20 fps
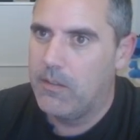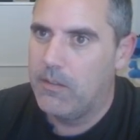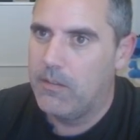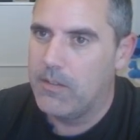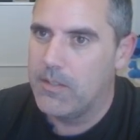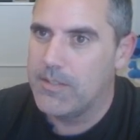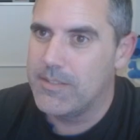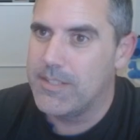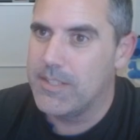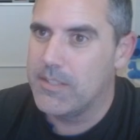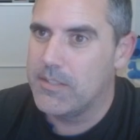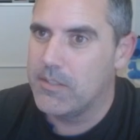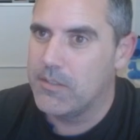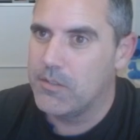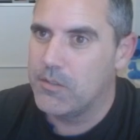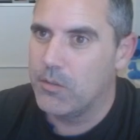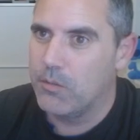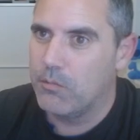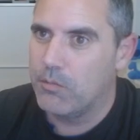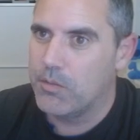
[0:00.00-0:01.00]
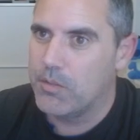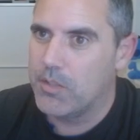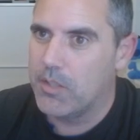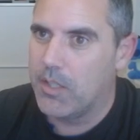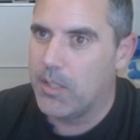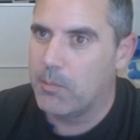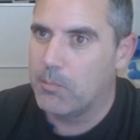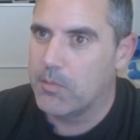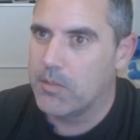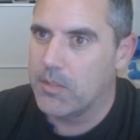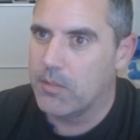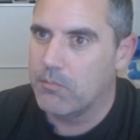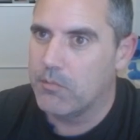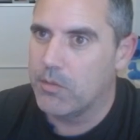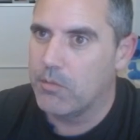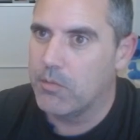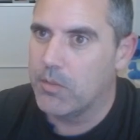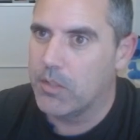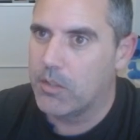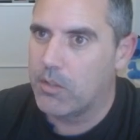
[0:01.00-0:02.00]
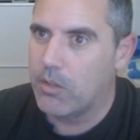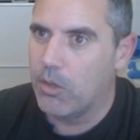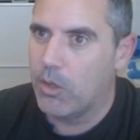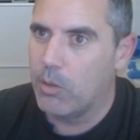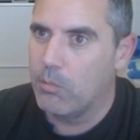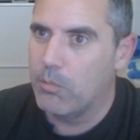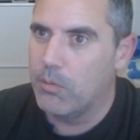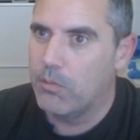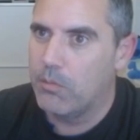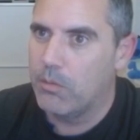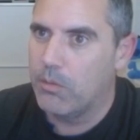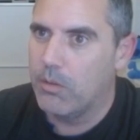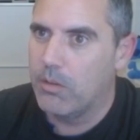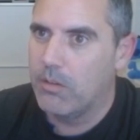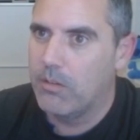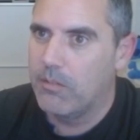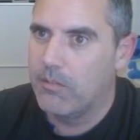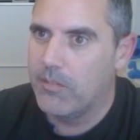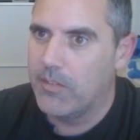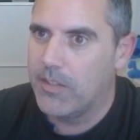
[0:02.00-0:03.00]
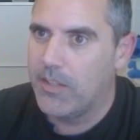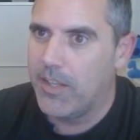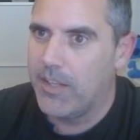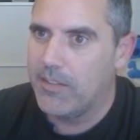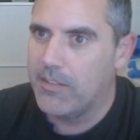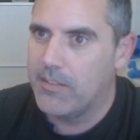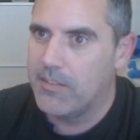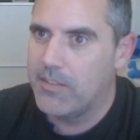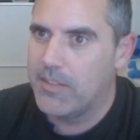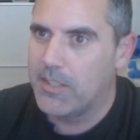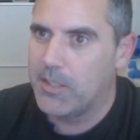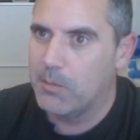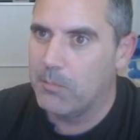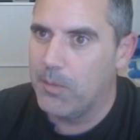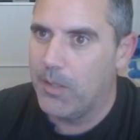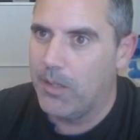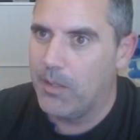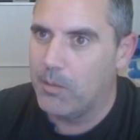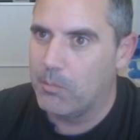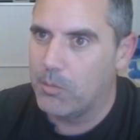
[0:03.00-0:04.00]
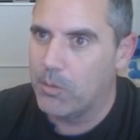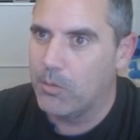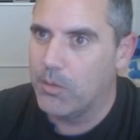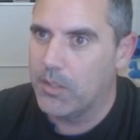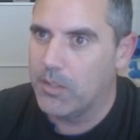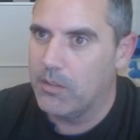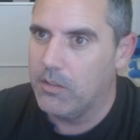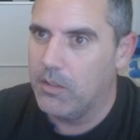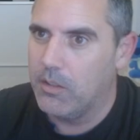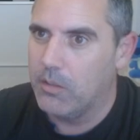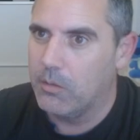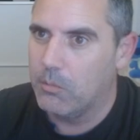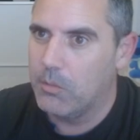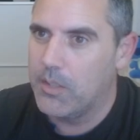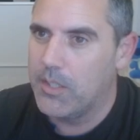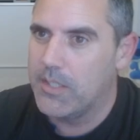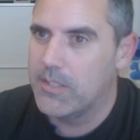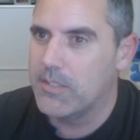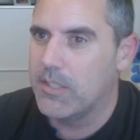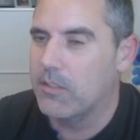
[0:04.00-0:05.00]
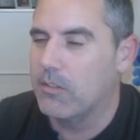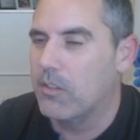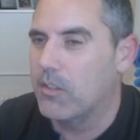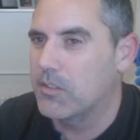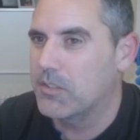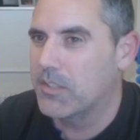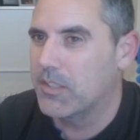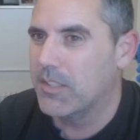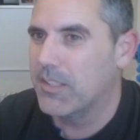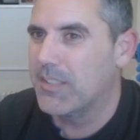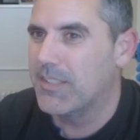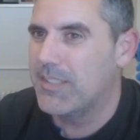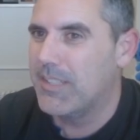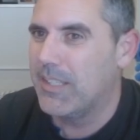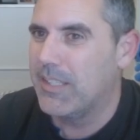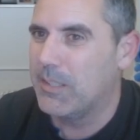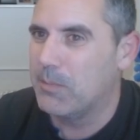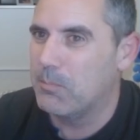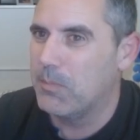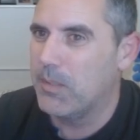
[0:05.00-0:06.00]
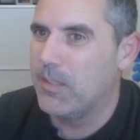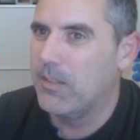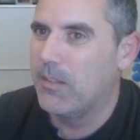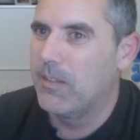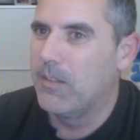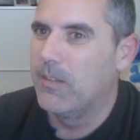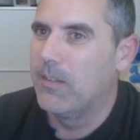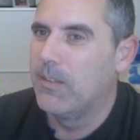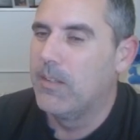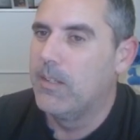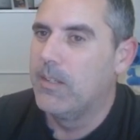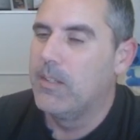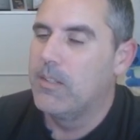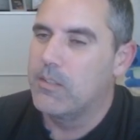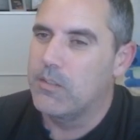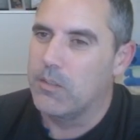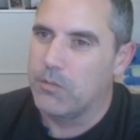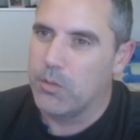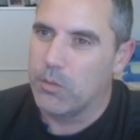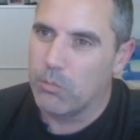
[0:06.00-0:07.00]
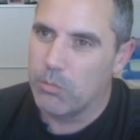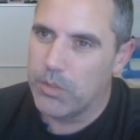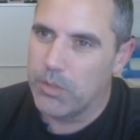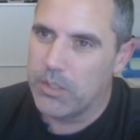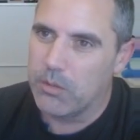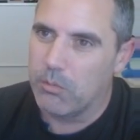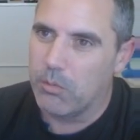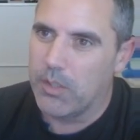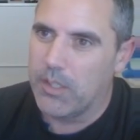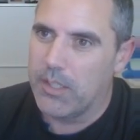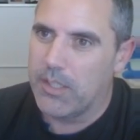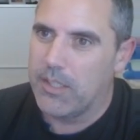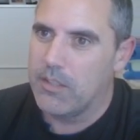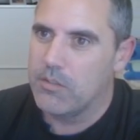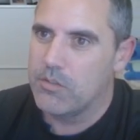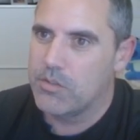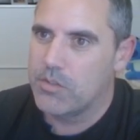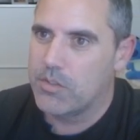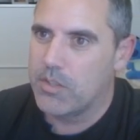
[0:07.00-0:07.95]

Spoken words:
is distance over time because I've driven a car before and had to think about I'm going a long ways, how long is it going to take me? So if you rearrange,